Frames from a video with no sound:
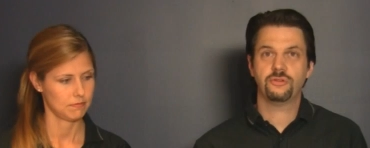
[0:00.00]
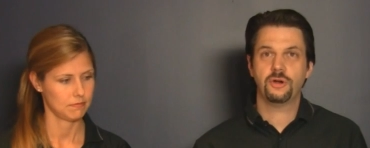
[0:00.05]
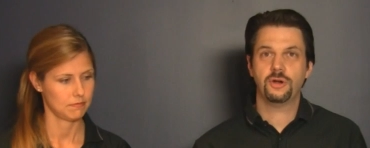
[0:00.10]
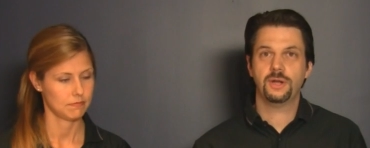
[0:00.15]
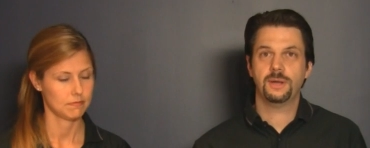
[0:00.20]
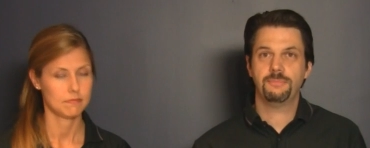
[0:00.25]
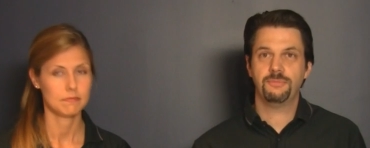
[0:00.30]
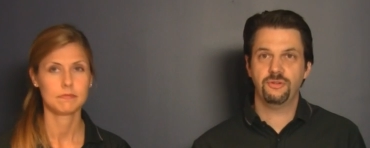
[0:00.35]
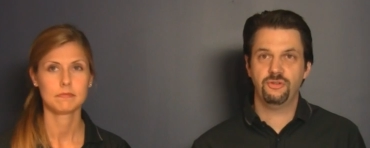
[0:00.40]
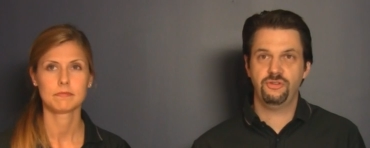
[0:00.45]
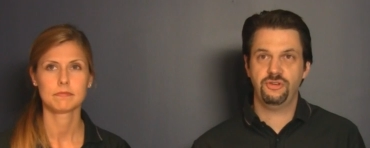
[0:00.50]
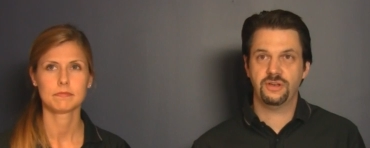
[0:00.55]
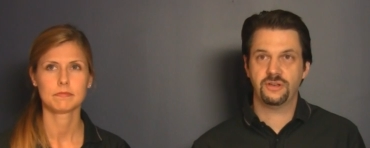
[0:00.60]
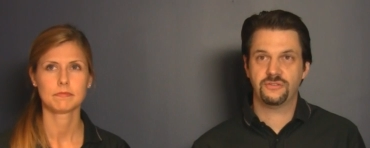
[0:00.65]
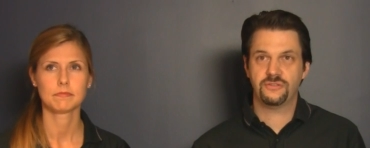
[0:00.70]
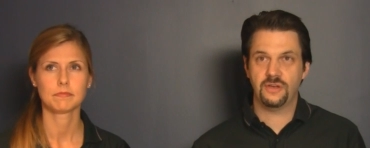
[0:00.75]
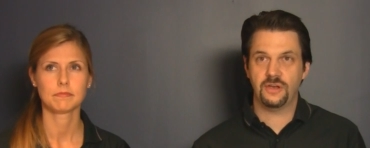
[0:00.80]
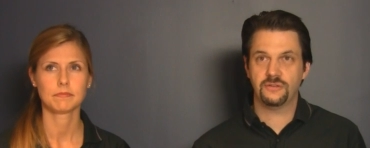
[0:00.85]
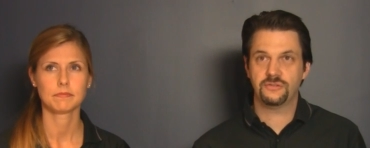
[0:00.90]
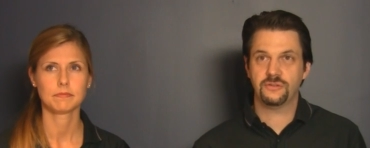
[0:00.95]
Speaker 1: to start up the G
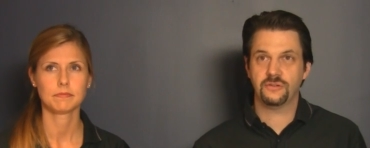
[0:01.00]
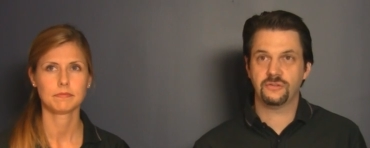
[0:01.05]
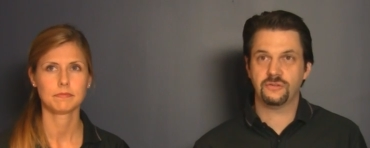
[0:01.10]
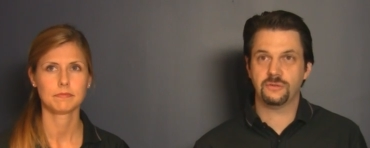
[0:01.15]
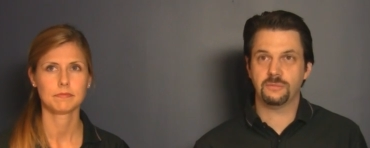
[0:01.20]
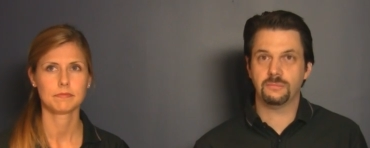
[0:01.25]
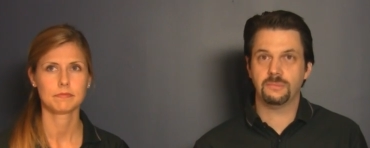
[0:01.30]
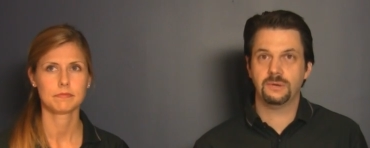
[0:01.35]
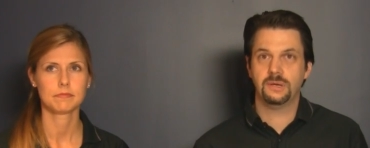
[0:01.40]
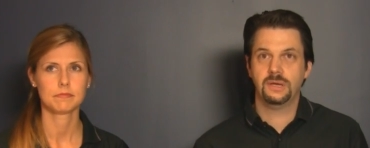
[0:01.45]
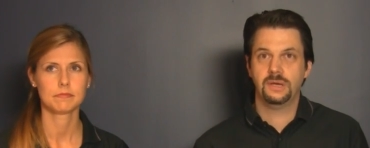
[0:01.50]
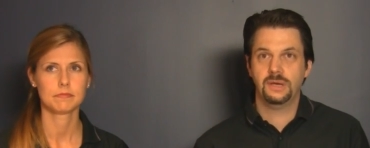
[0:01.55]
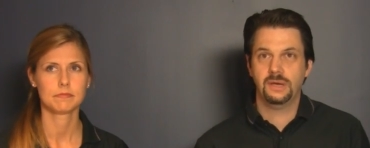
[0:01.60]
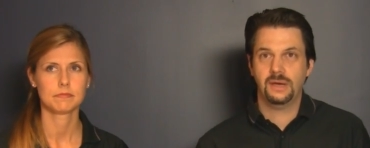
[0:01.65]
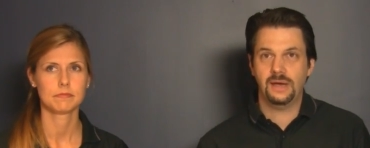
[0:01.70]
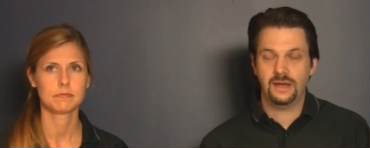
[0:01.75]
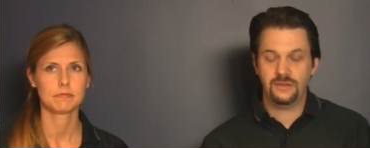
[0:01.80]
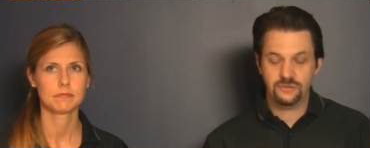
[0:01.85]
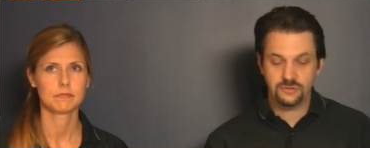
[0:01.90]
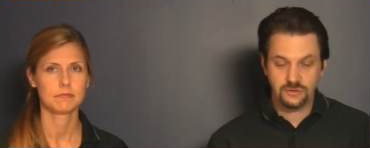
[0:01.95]
X L system.
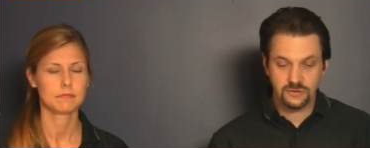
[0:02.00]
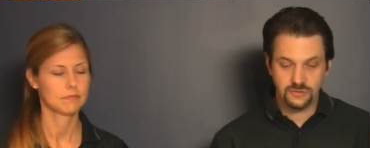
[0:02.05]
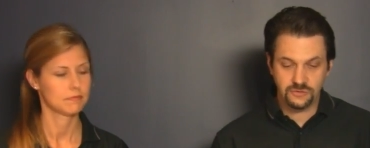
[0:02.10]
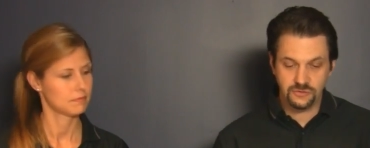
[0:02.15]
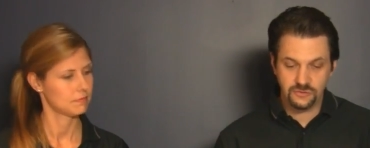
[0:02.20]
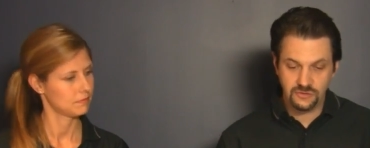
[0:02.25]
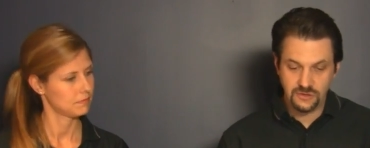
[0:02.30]
As you can